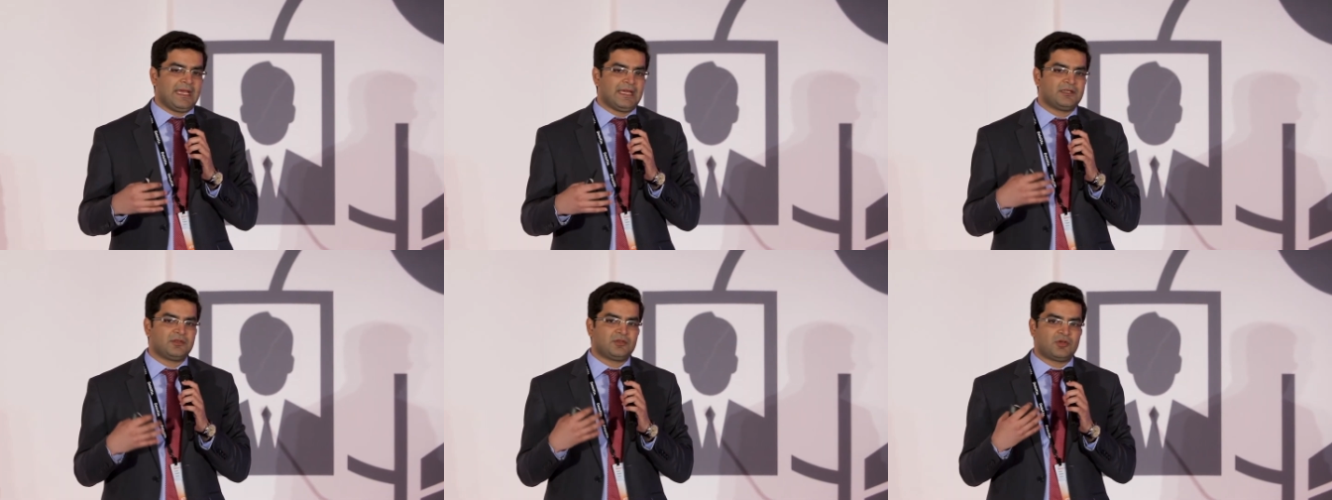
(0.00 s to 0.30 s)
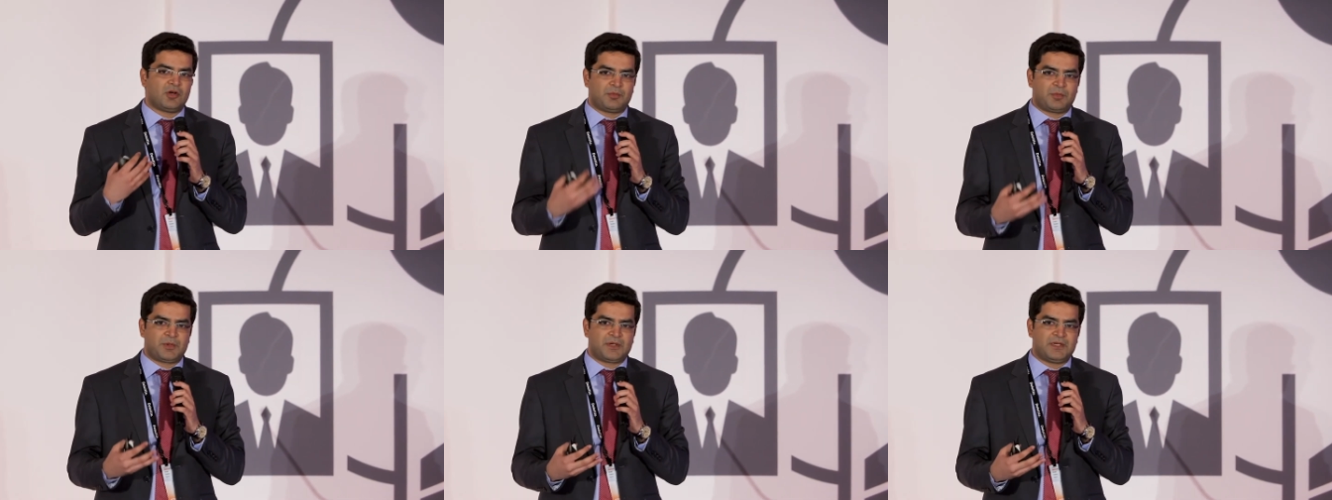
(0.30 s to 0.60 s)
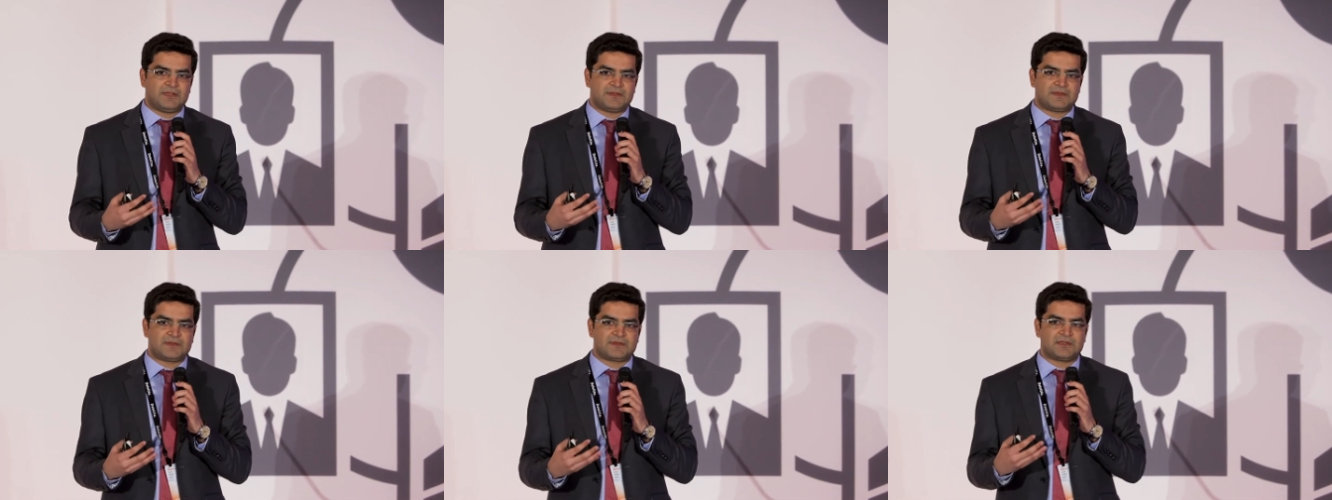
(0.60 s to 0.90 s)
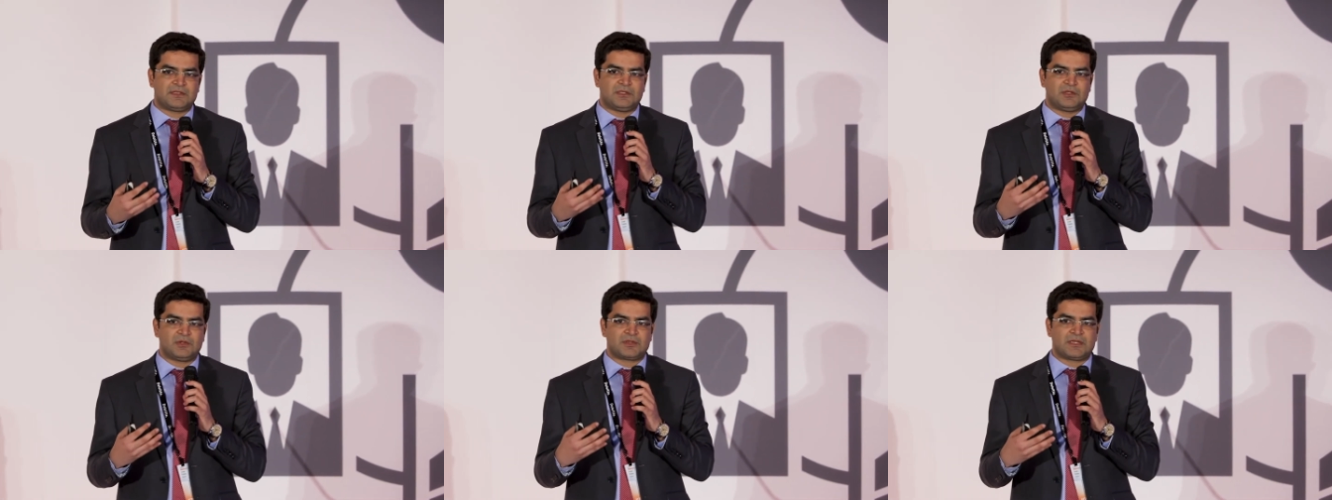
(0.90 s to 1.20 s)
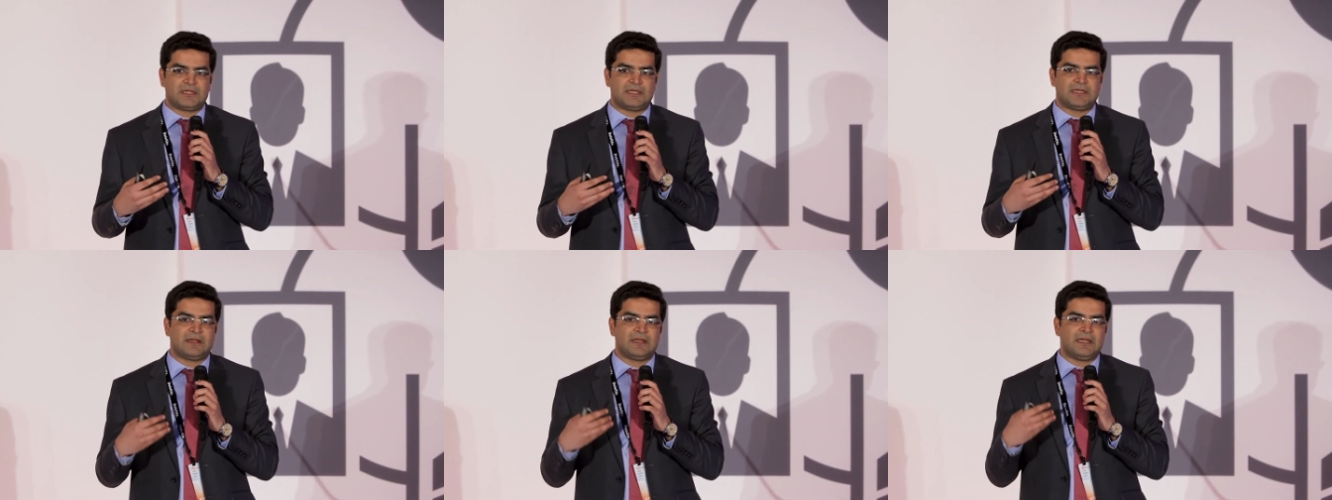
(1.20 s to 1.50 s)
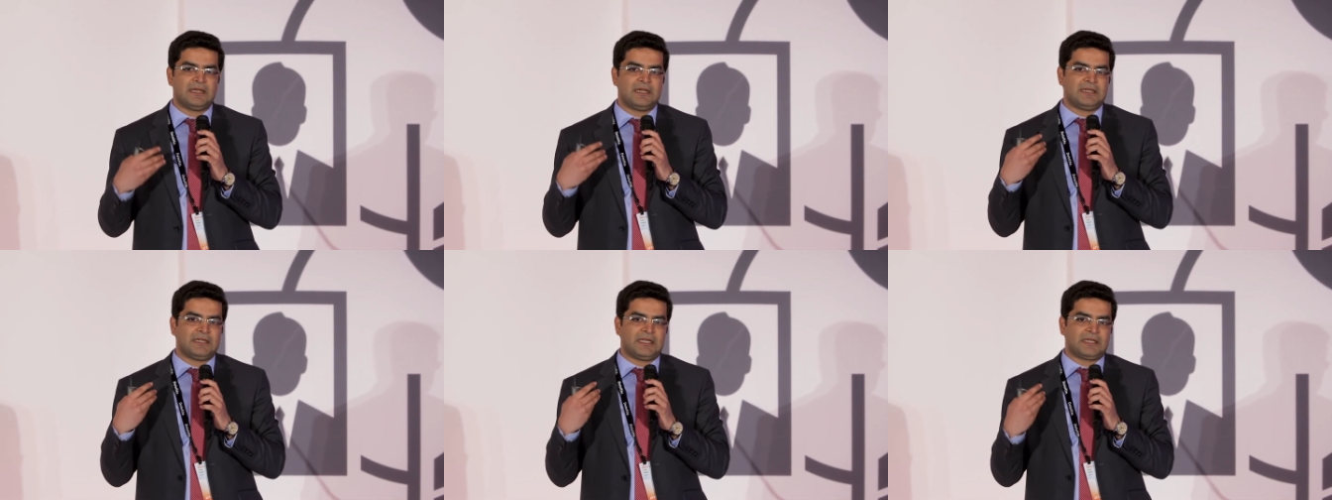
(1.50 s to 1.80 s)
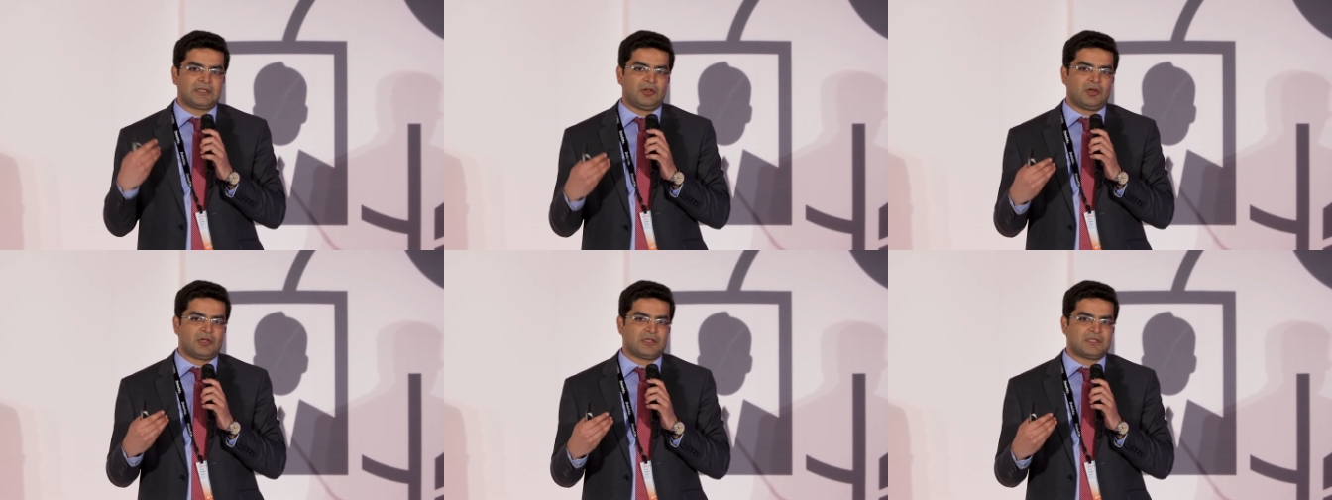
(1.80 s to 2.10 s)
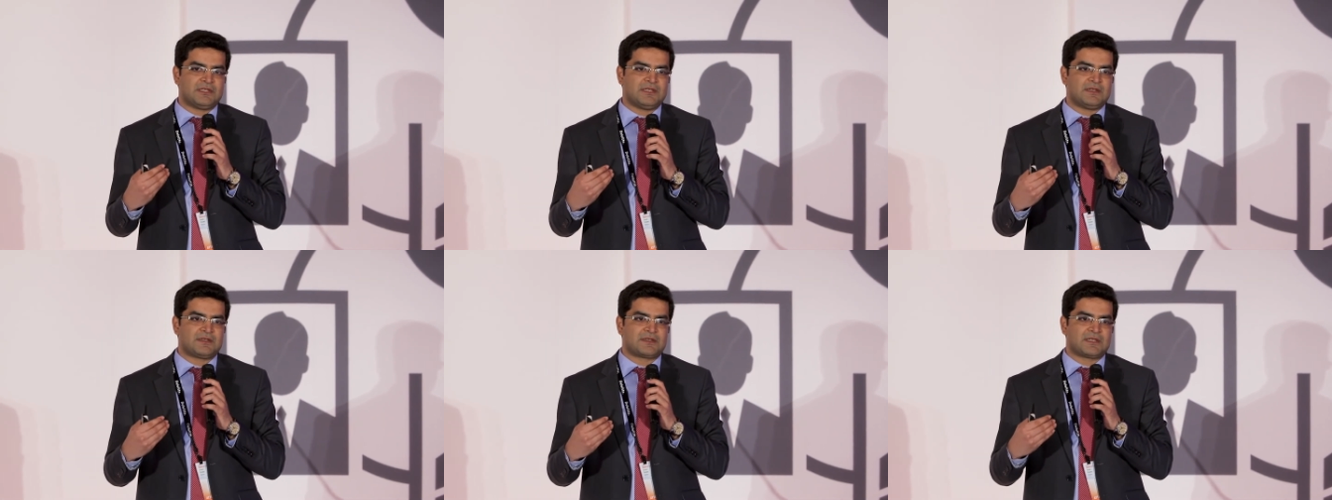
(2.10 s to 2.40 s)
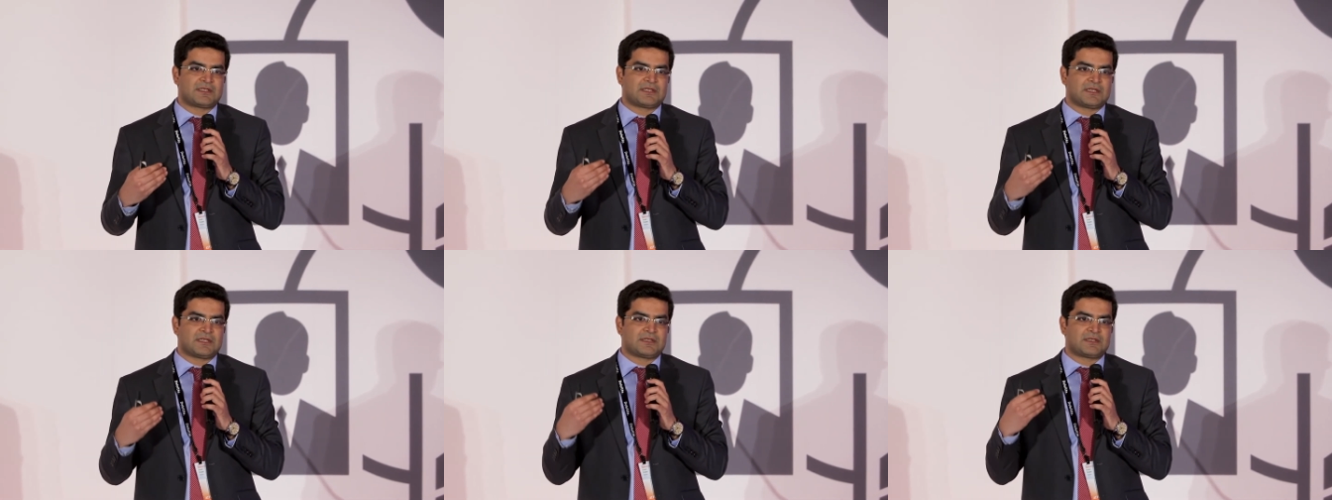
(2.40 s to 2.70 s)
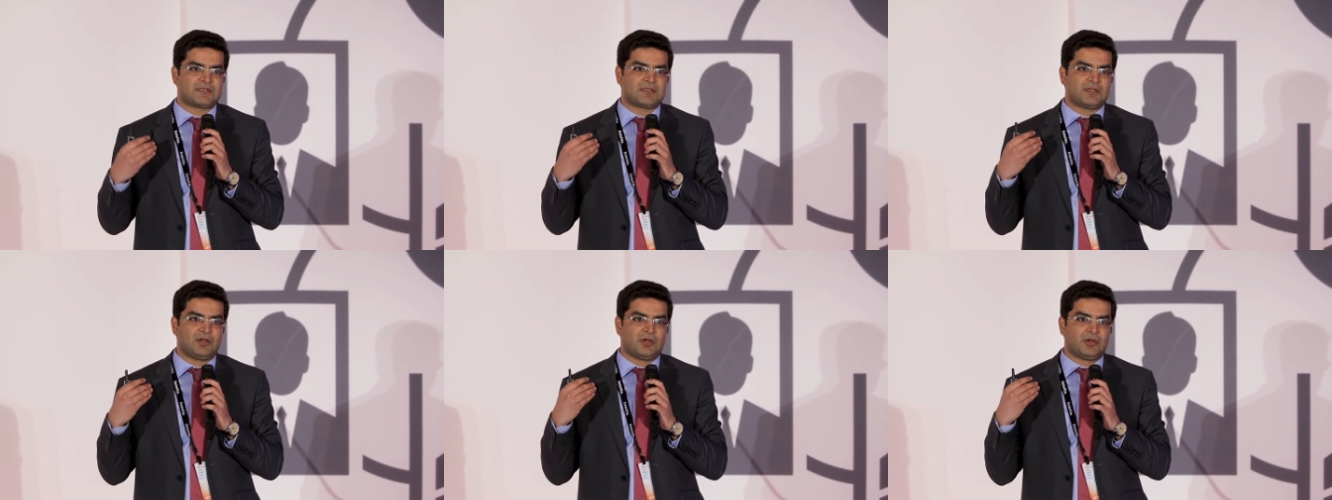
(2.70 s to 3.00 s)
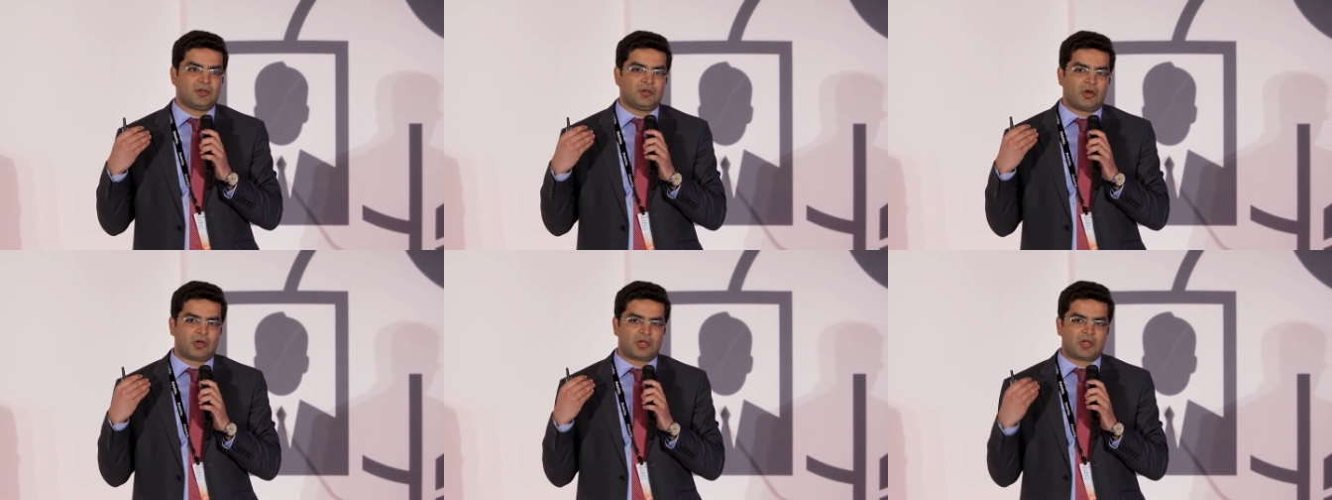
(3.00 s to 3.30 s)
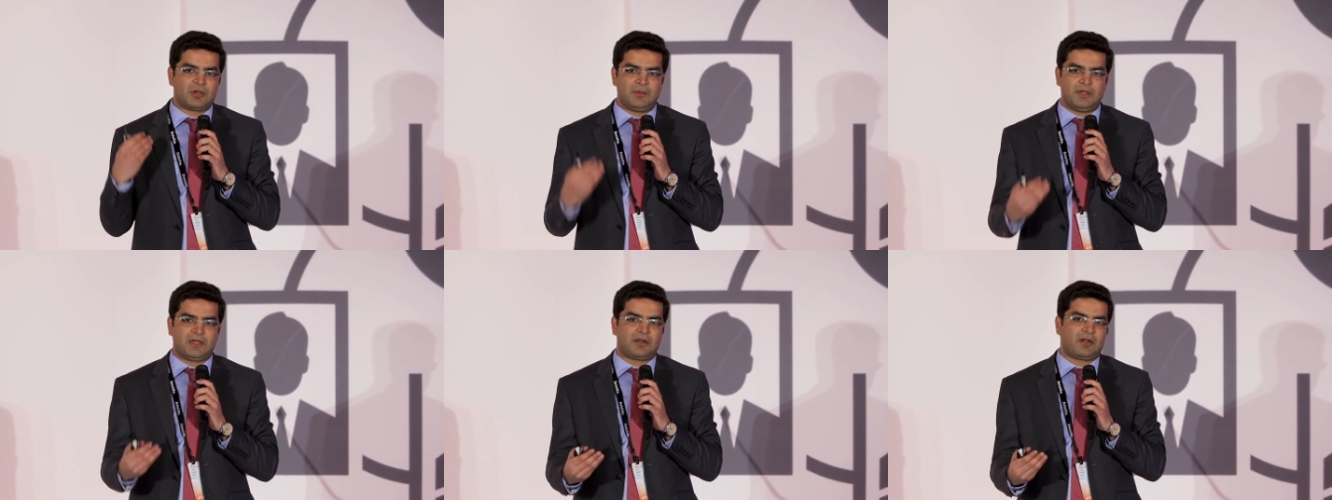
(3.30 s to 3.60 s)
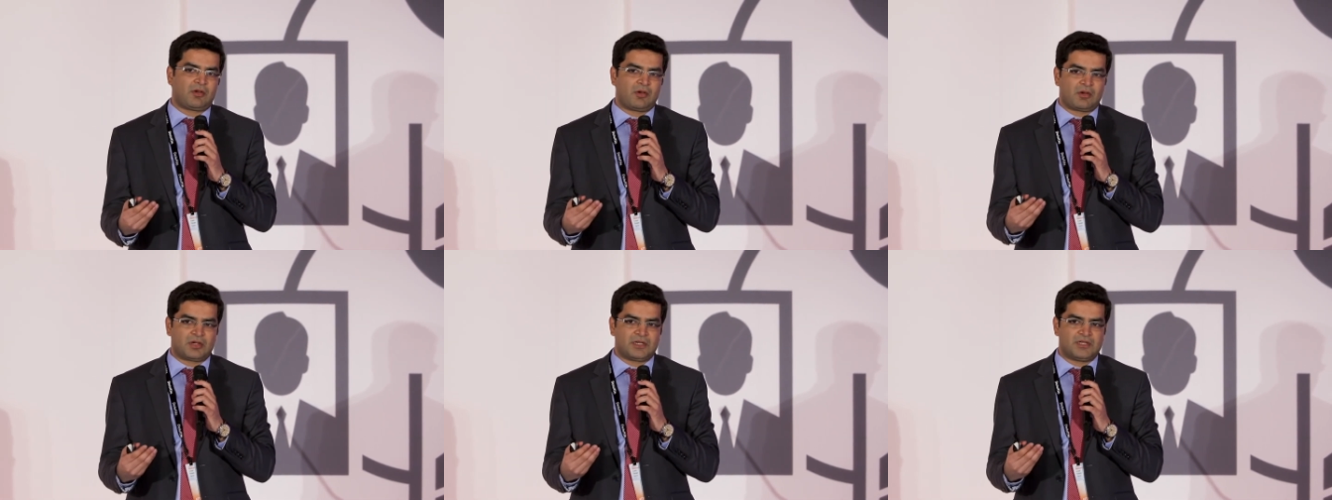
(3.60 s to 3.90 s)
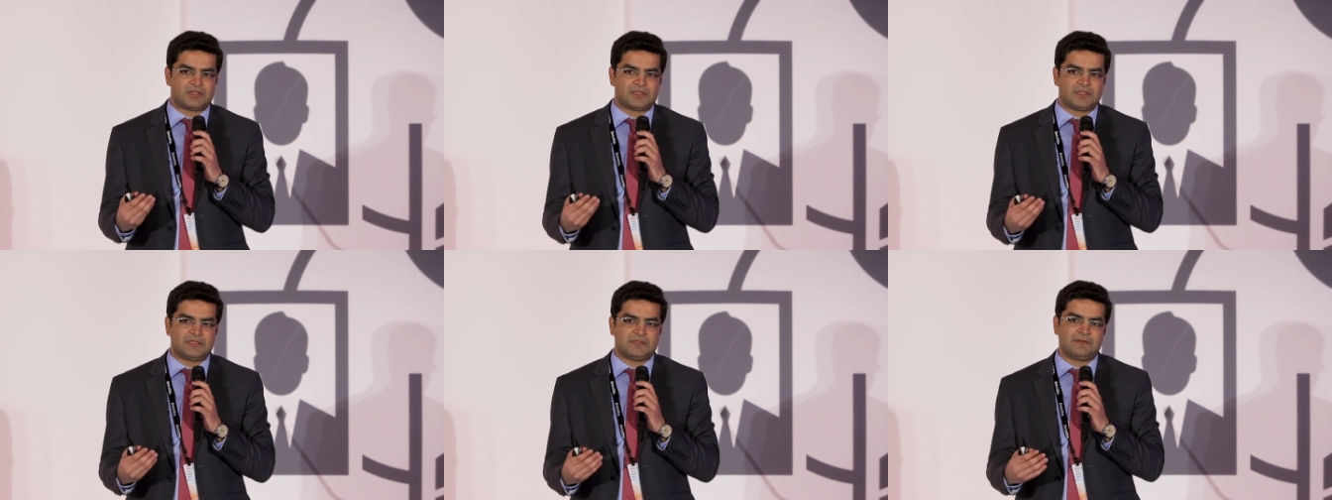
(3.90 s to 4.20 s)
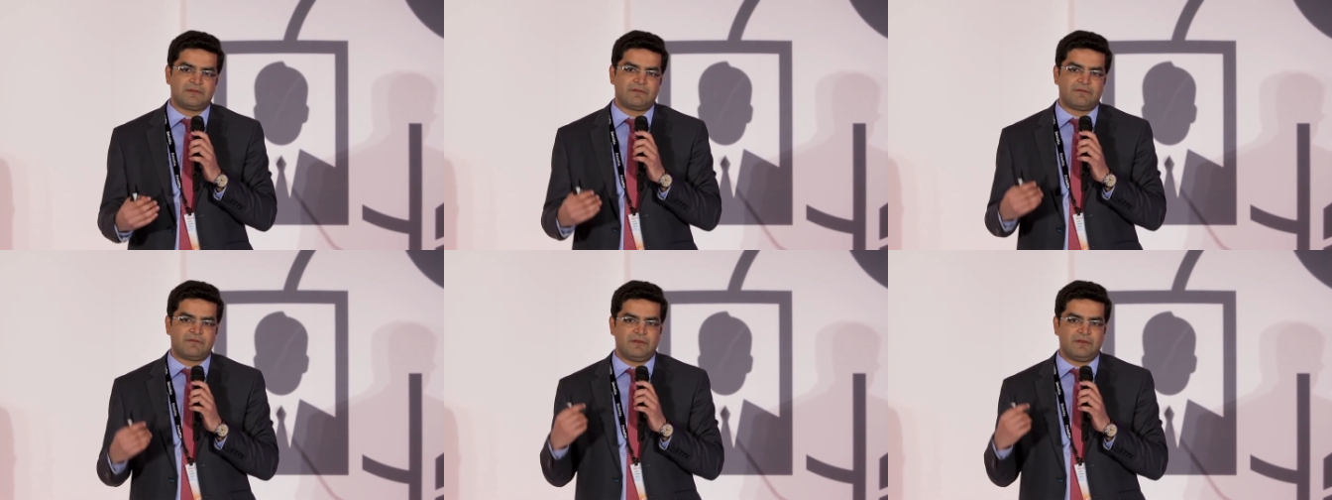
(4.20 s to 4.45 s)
and corporates using technologies such as document recognition,